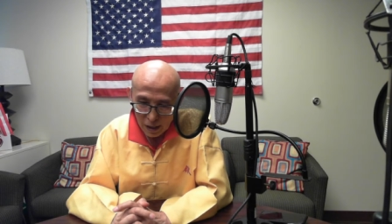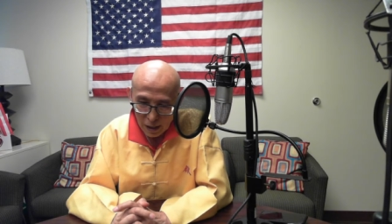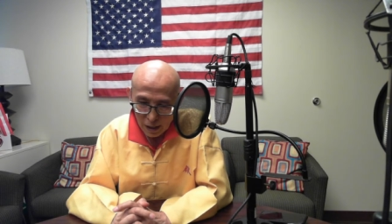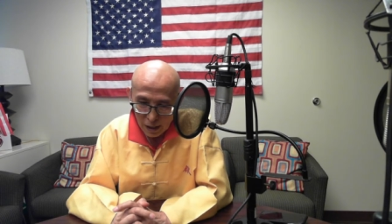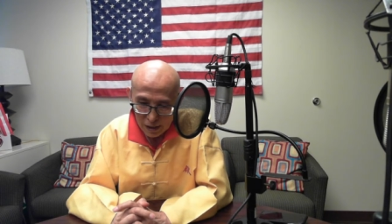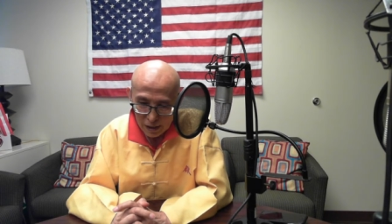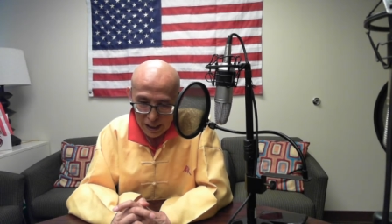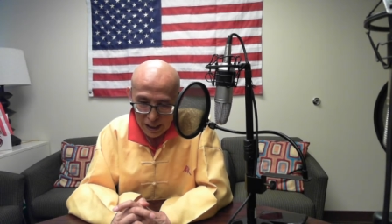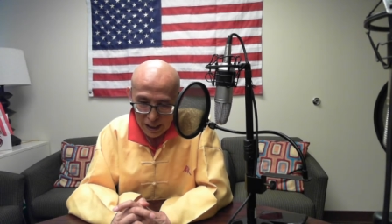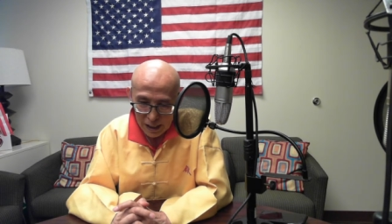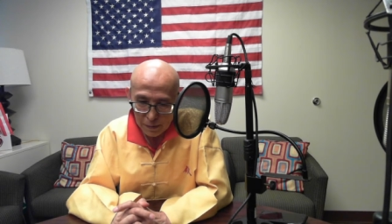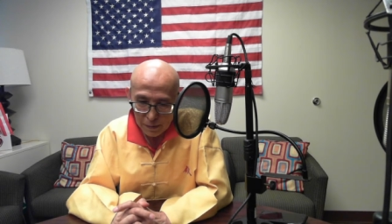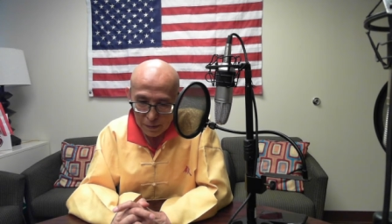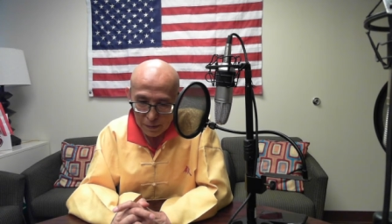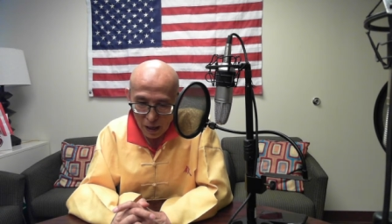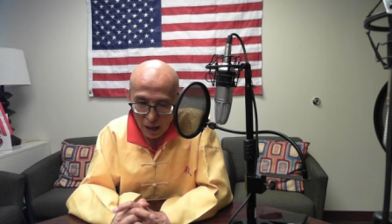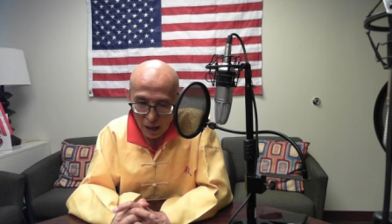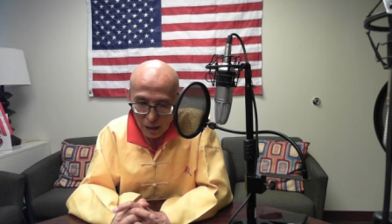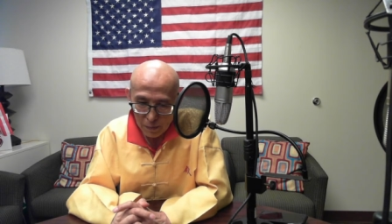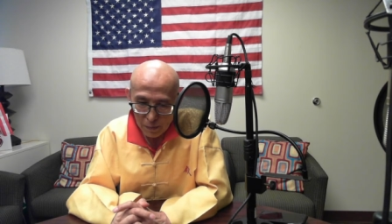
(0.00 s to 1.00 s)
State
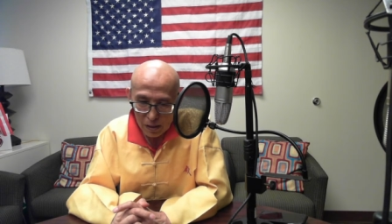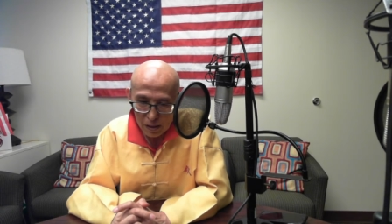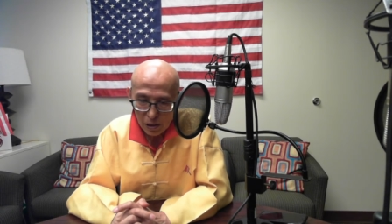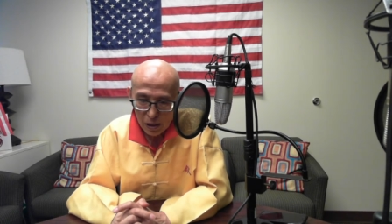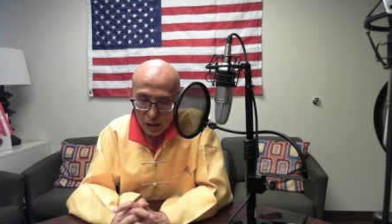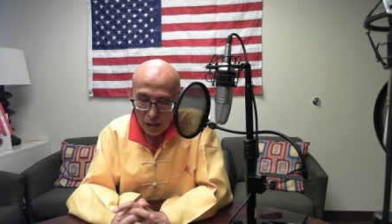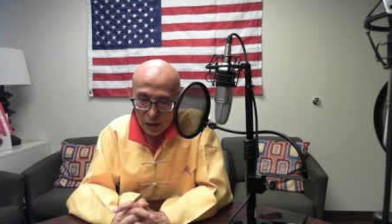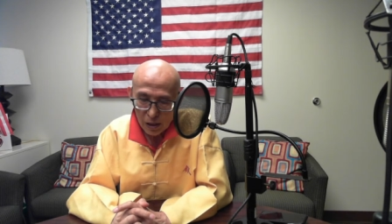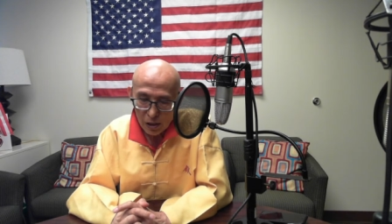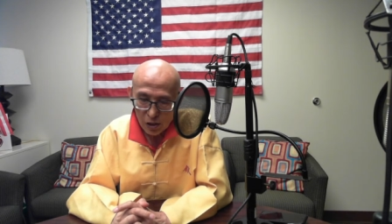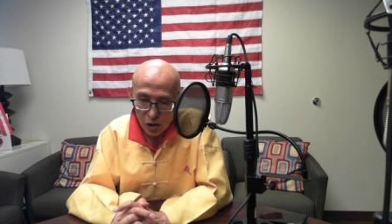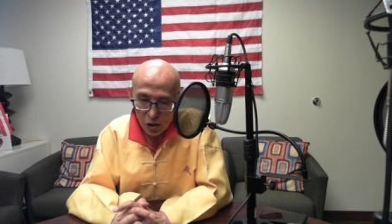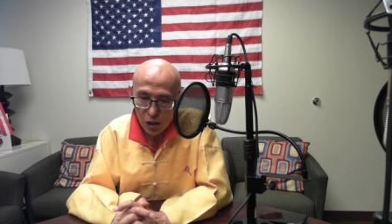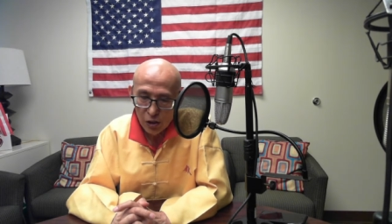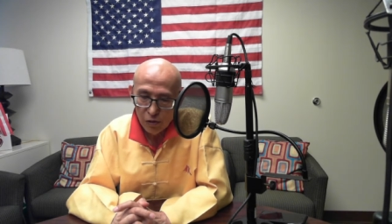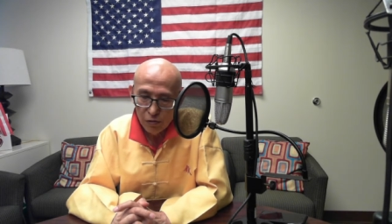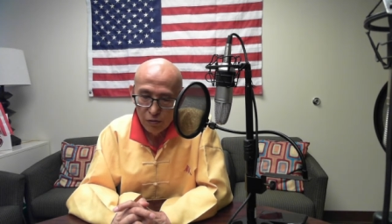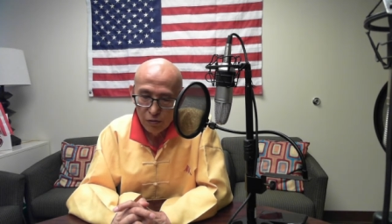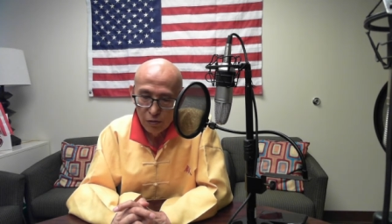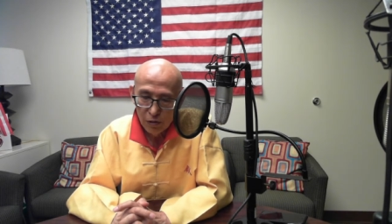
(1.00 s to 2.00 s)
Department
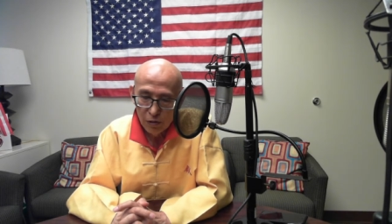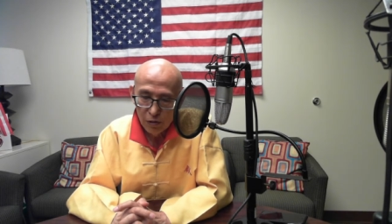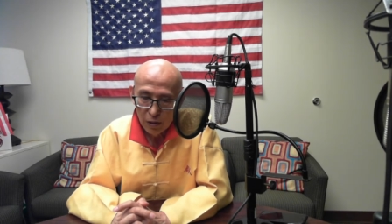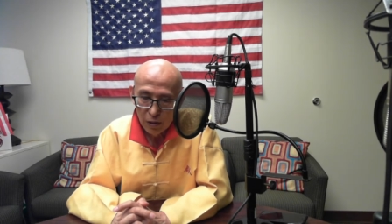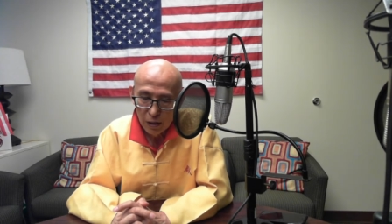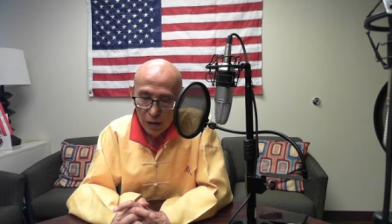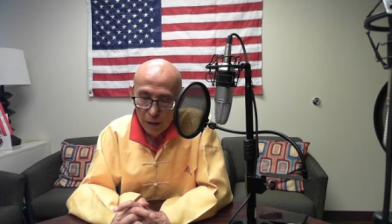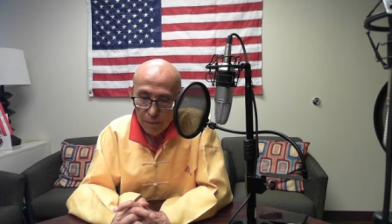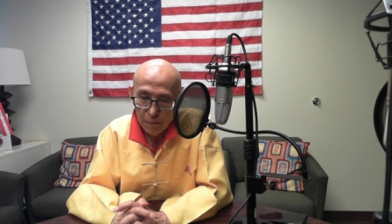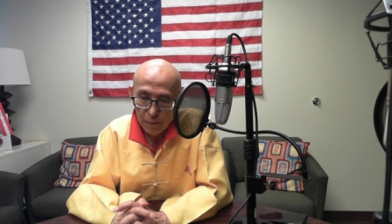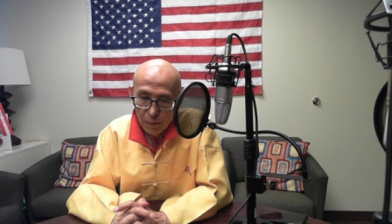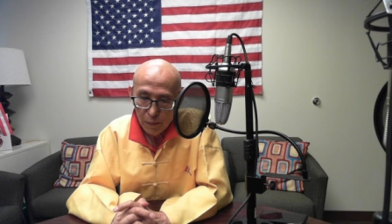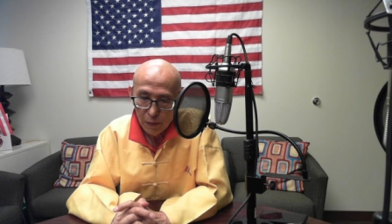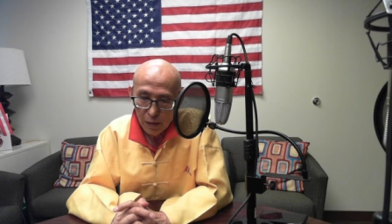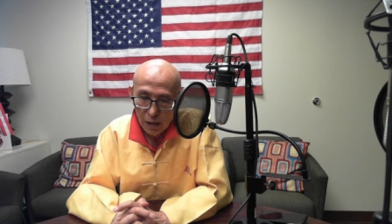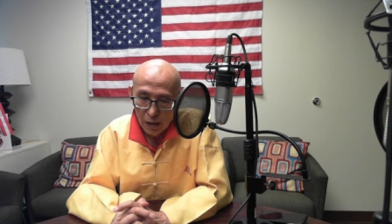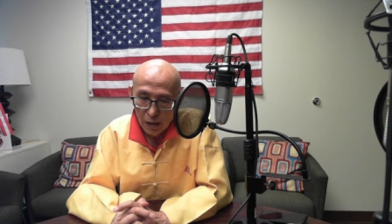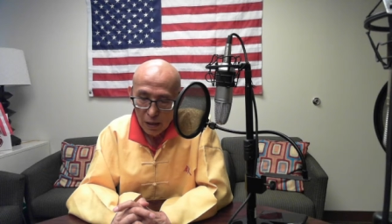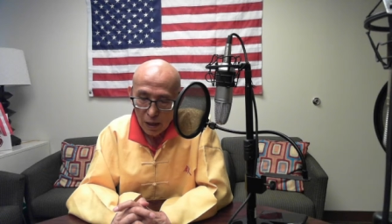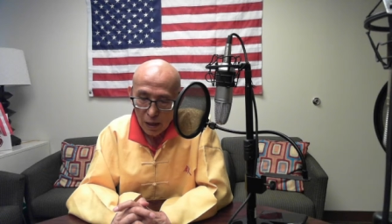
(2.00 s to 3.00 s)
chief
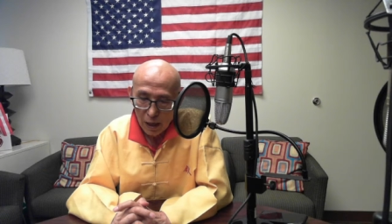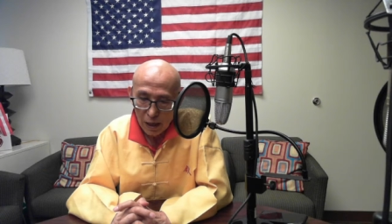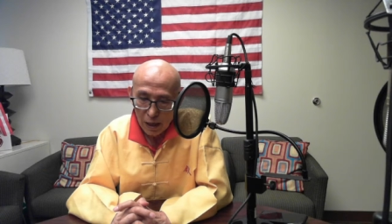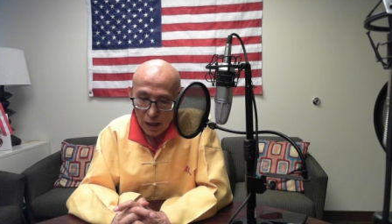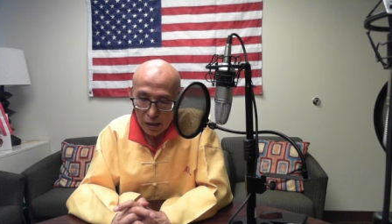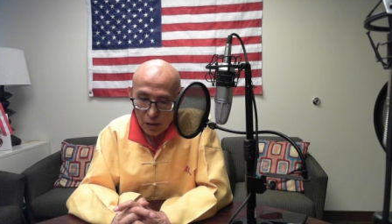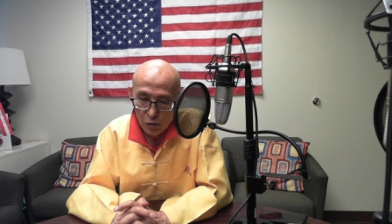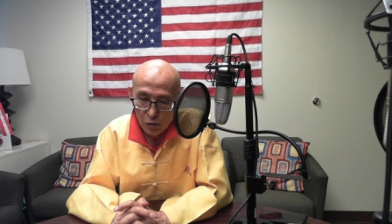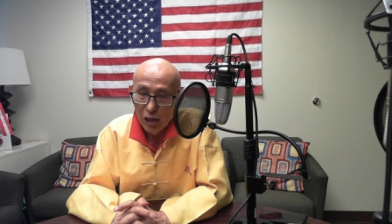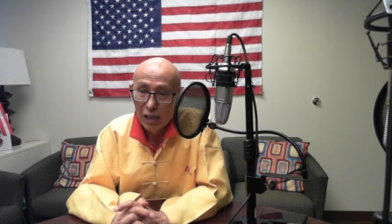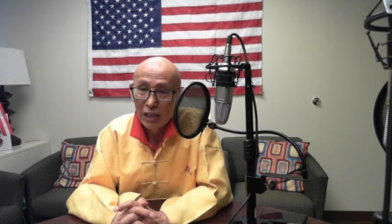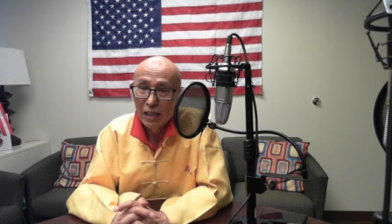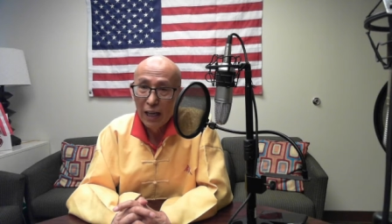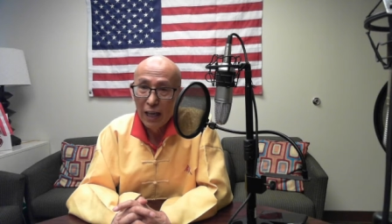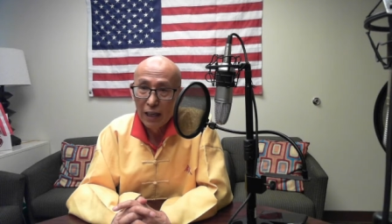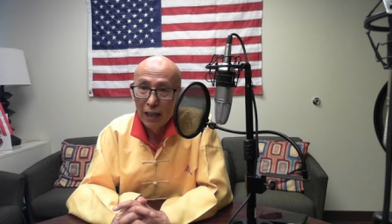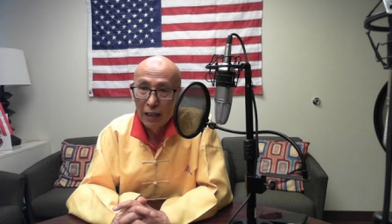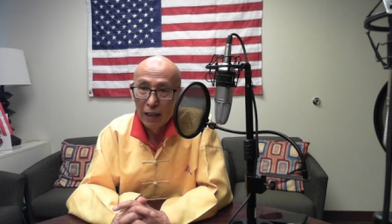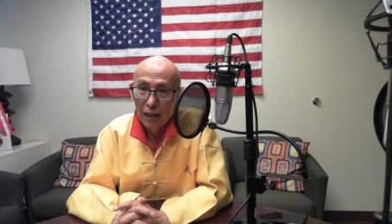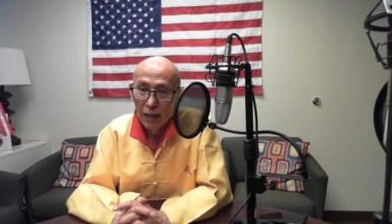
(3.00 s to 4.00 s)
and
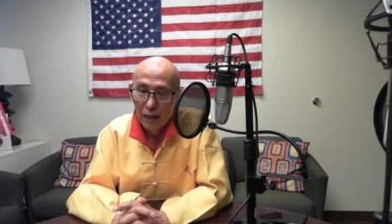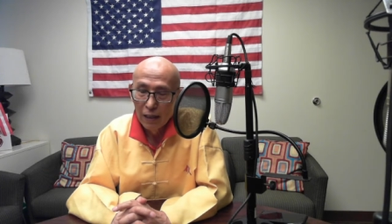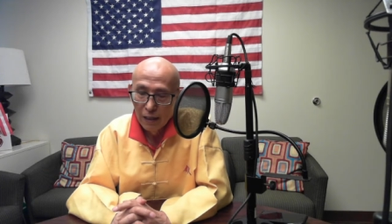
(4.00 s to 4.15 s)
translator.